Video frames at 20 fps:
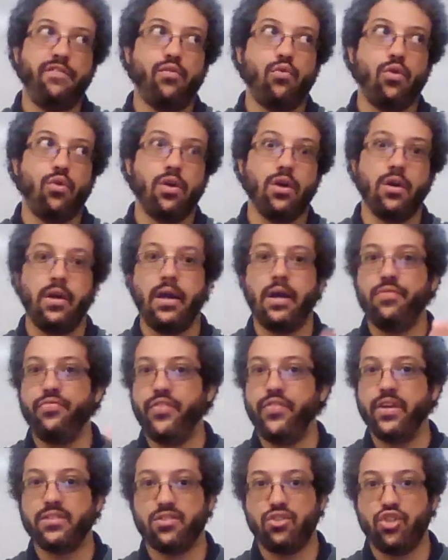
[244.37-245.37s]
for, and
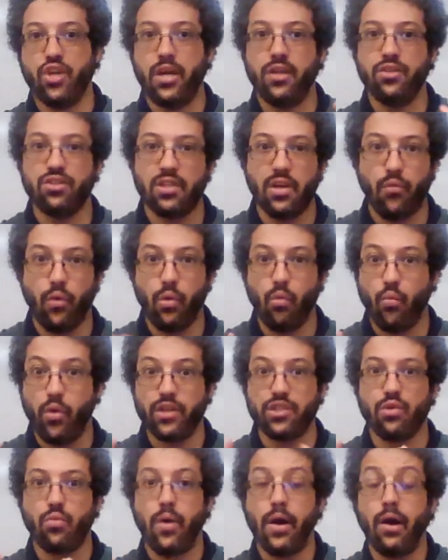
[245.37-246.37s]
this changes every
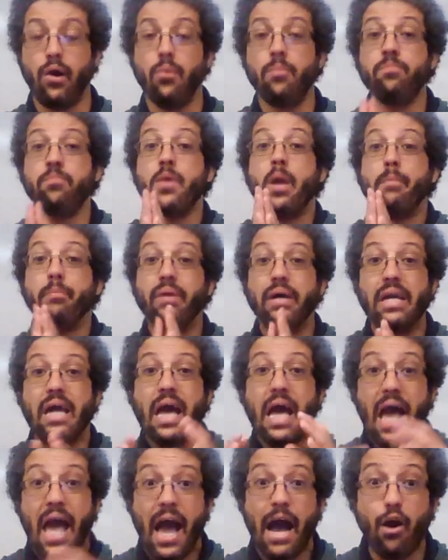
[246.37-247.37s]
once in a while, but
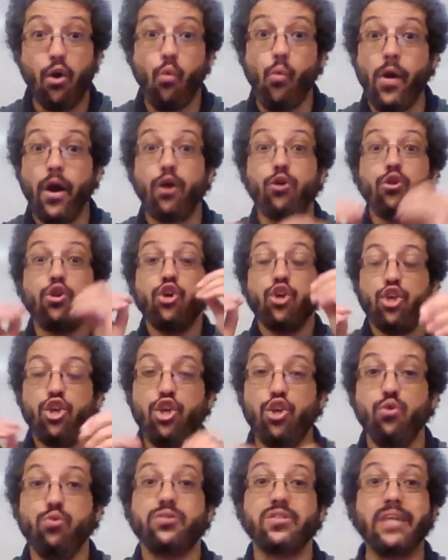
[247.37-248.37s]
how well
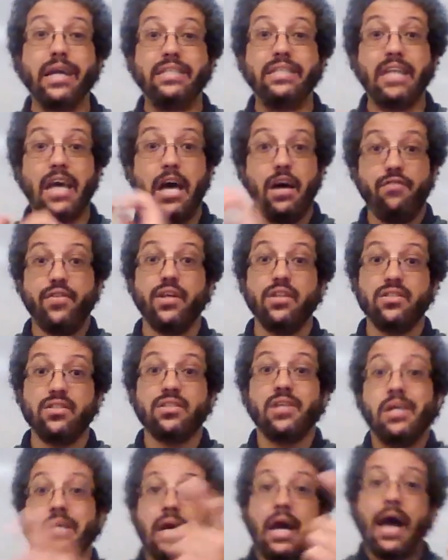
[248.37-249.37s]
you cite evidence,
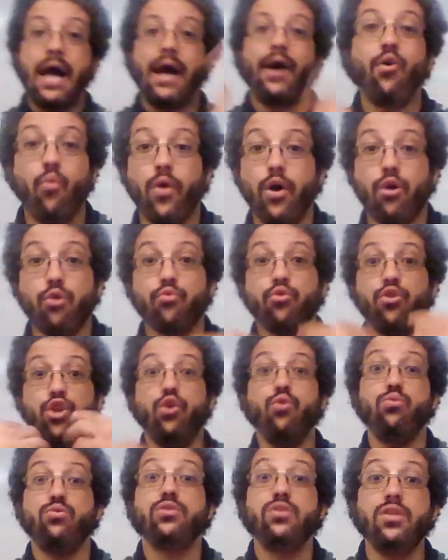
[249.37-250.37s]
how well
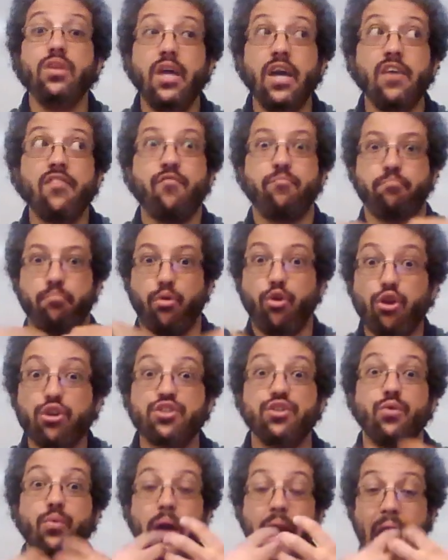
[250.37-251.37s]
you give
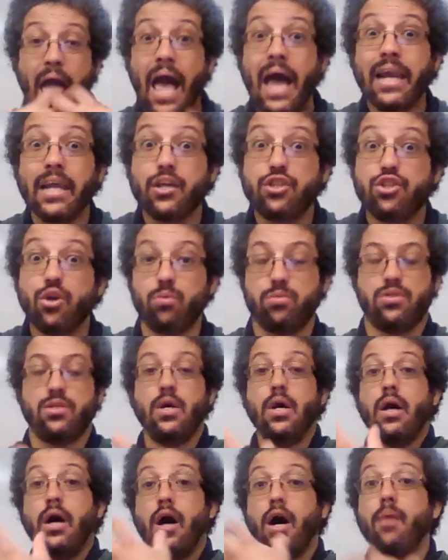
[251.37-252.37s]
personal anecdotes
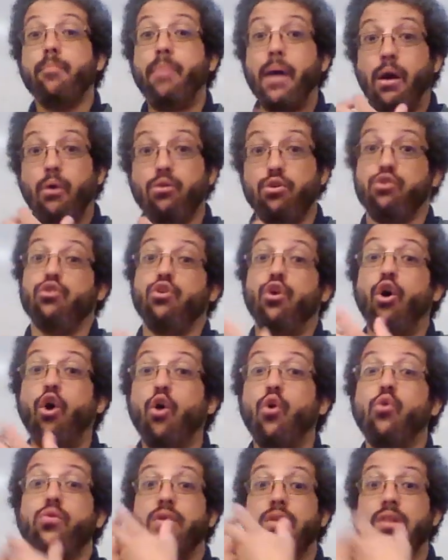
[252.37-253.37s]
about your
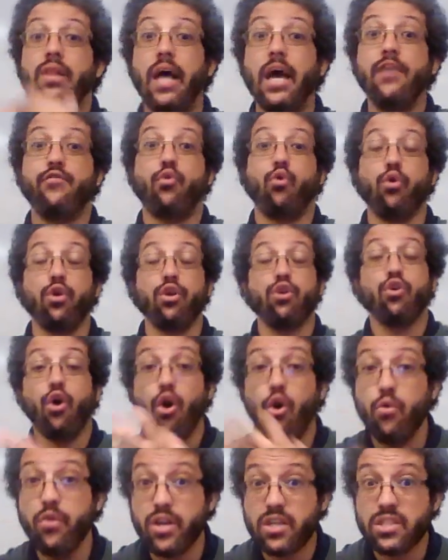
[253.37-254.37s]
own life or your
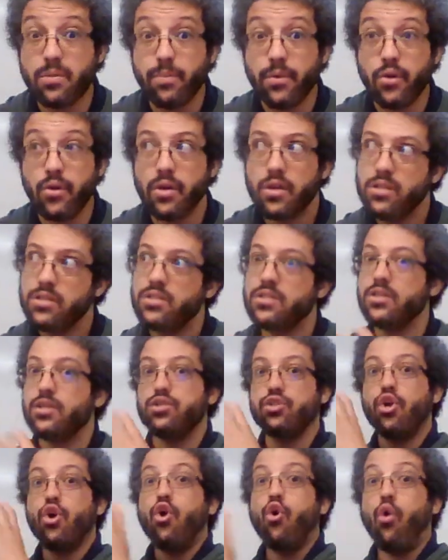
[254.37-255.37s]
own
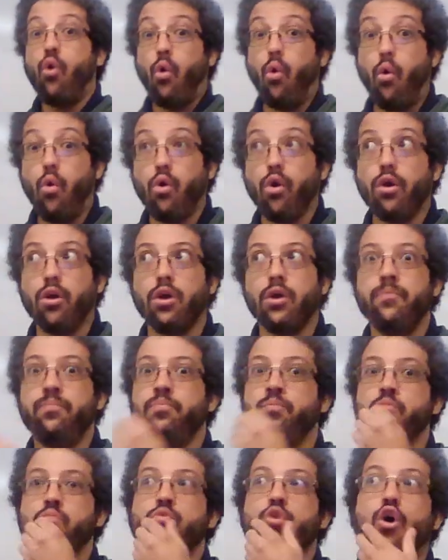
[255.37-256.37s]
experiences, or
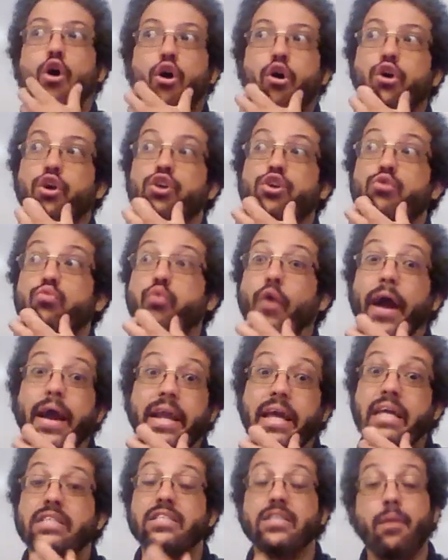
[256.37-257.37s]
are you
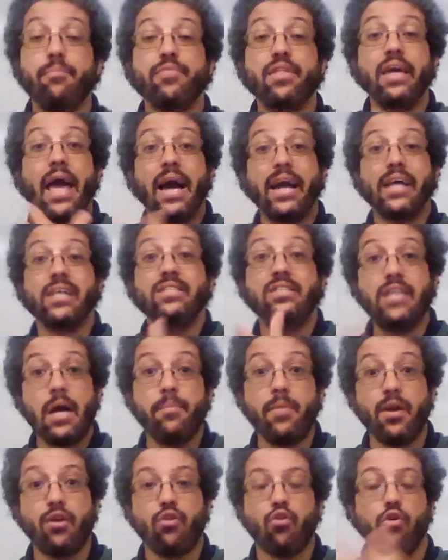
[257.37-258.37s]
writing something
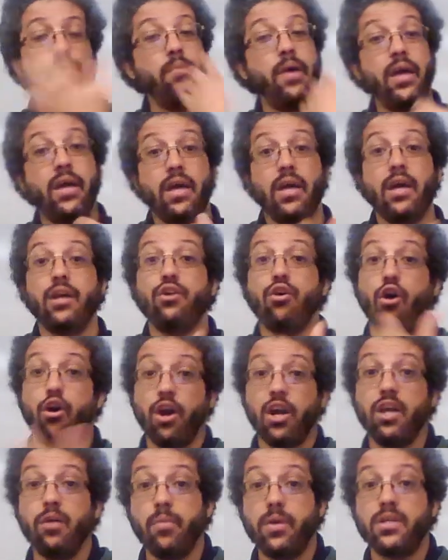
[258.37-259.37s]
academic or making an
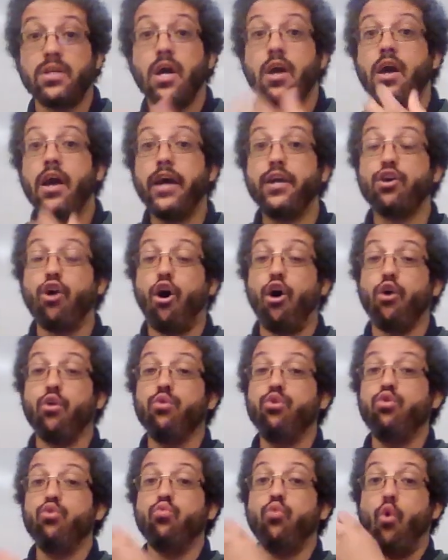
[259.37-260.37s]
argument? And are
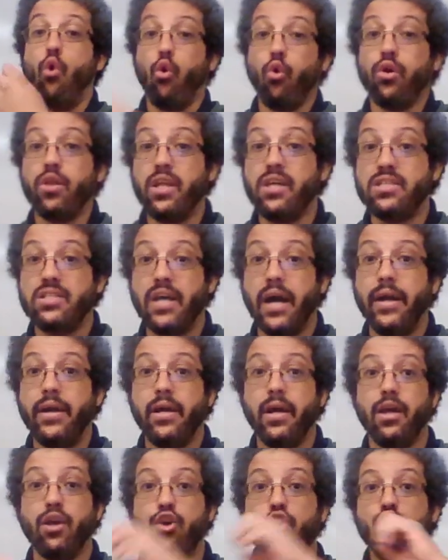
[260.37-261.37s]
you orally
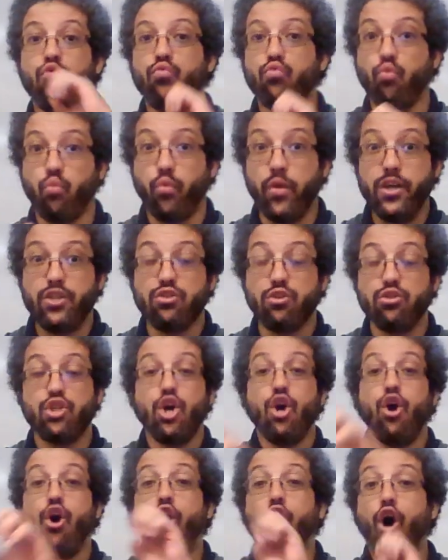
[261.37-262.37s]
citing research?
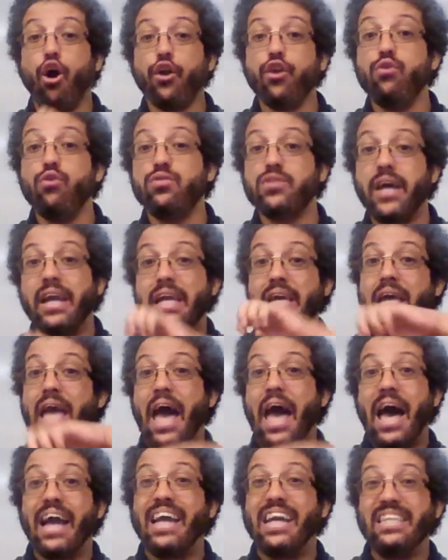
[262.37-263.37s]
Are you citing
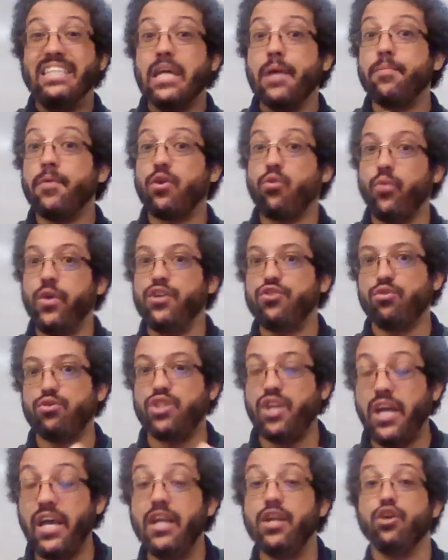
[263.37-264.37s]
academic
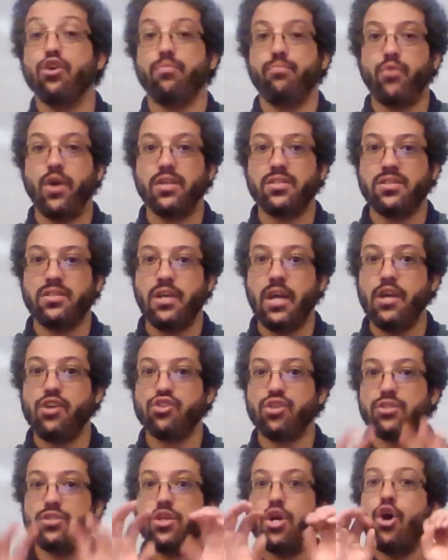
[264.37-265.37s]
research in your
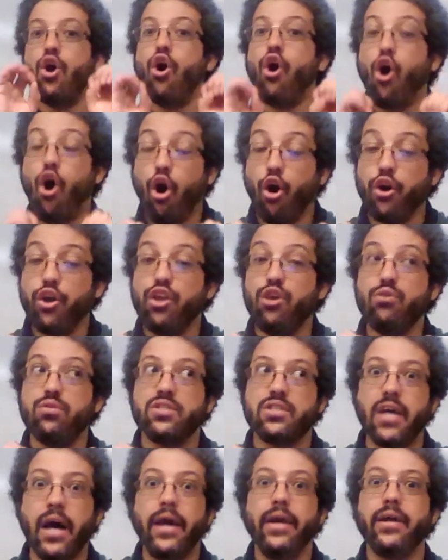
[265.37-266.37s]
presentations? Are you
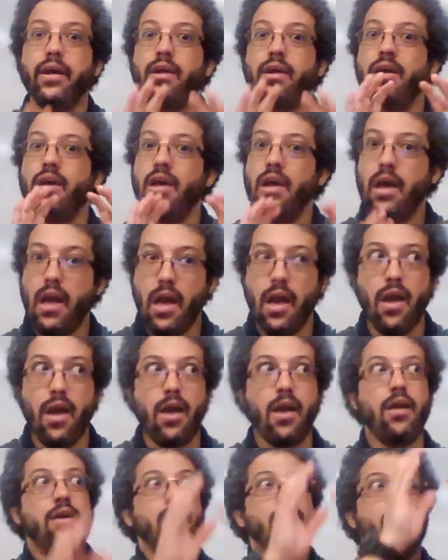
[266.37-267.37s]
citing,
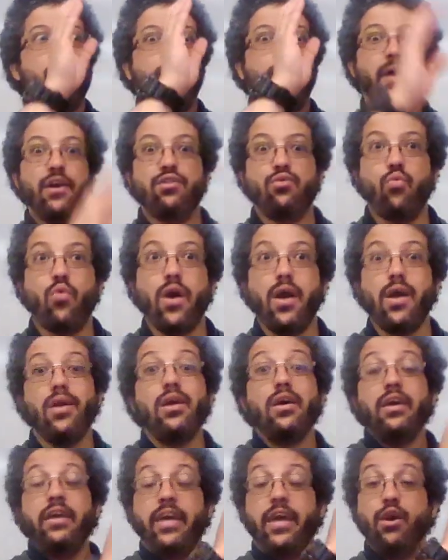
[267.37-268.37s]
hey, by the way,
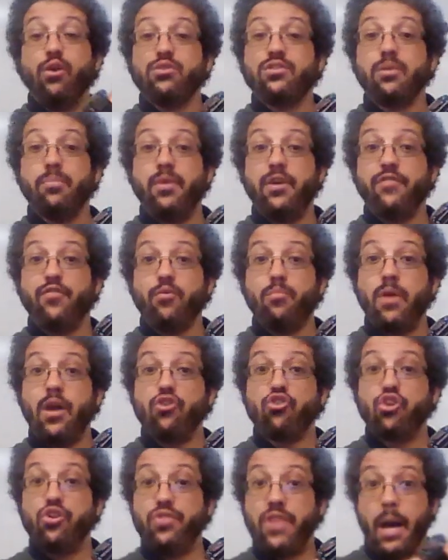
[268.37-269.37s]
here's some
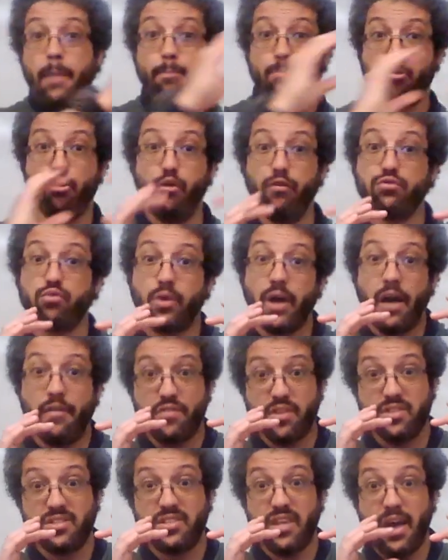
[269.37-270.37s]
information that proves what I have
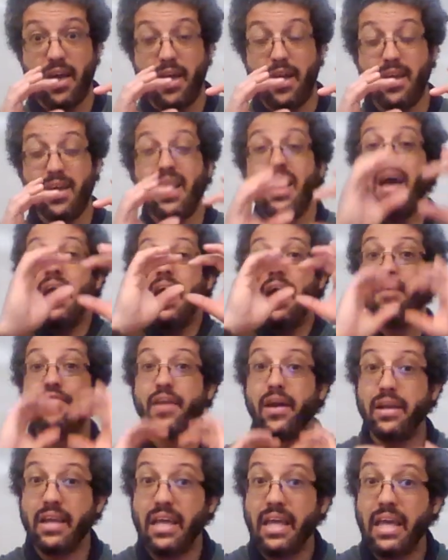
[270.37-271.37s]
to say, and
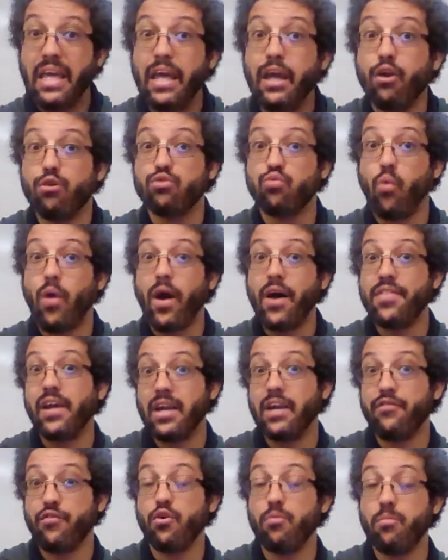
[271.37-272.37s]
then here's why that
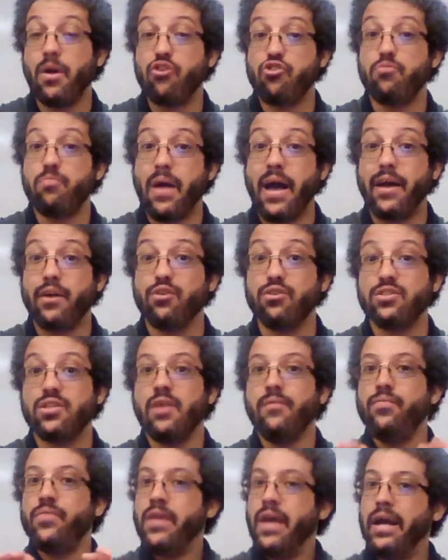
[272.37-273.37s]
information matters,
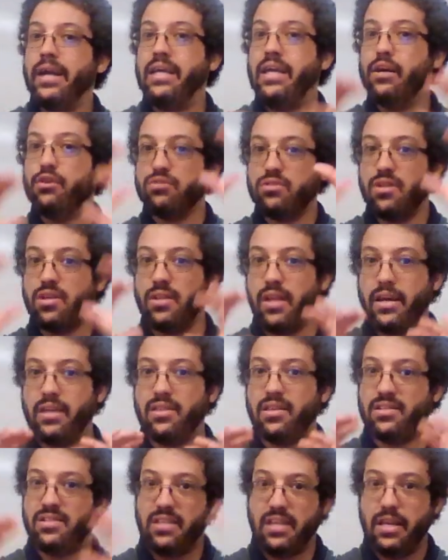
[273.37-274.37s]
and here's the
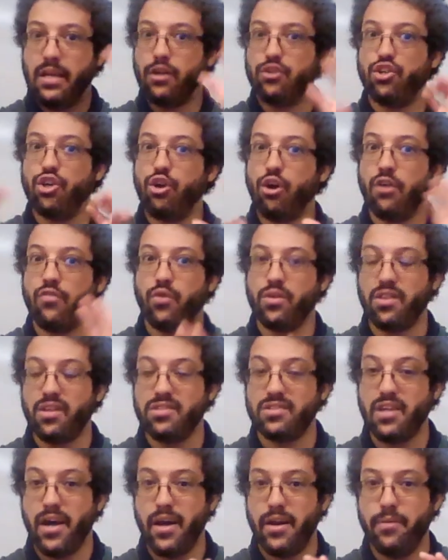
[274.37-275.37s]
TLDR of what they
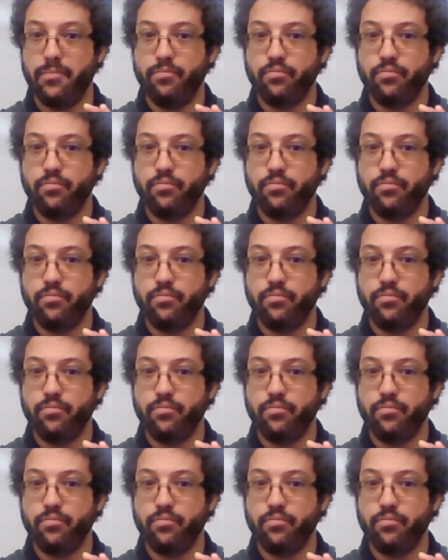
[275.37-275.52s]
said.